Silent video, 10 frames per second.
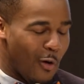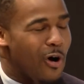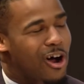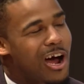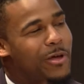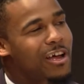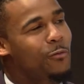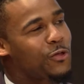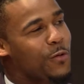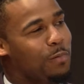While coming
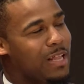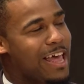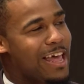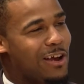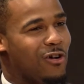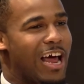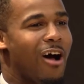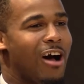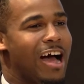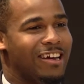up with a plan on
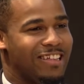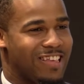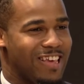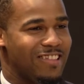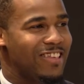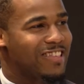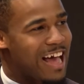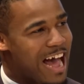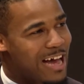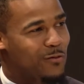how I could attend
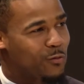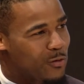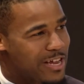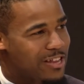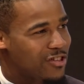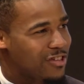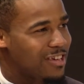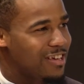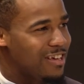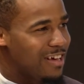this out of
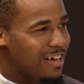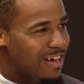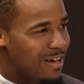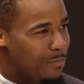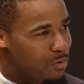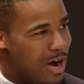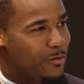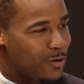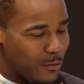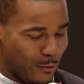reach
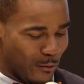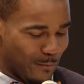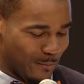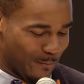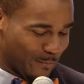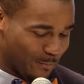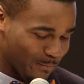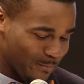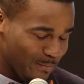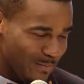private school,
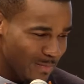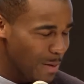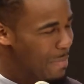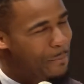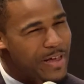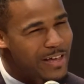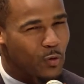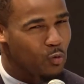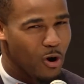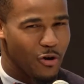my
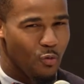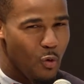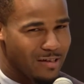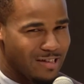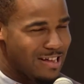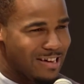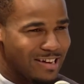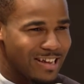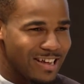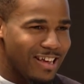biggest worry
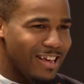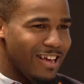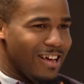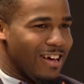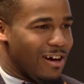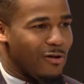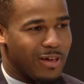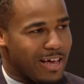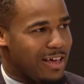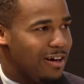wasn't,
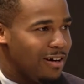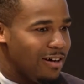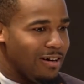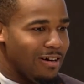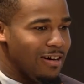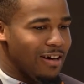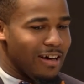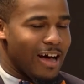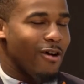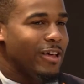okay, uh,
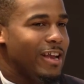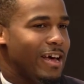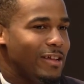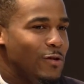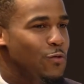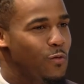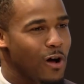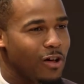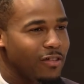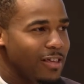how can I do
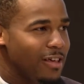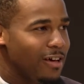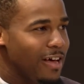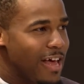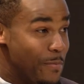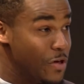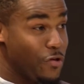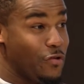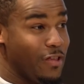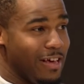well on the uh,
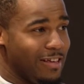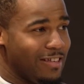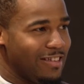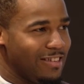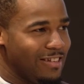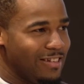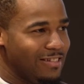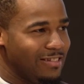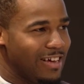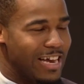admissions test?
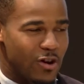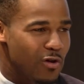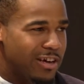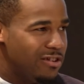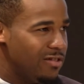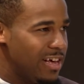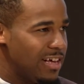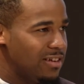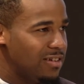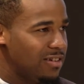I knew I could do
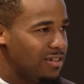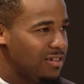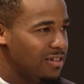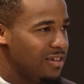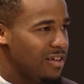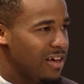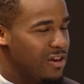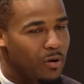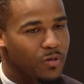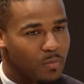that. I
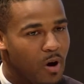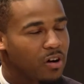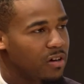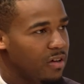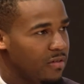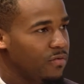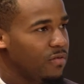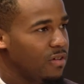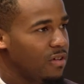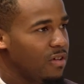knew I was smart enough.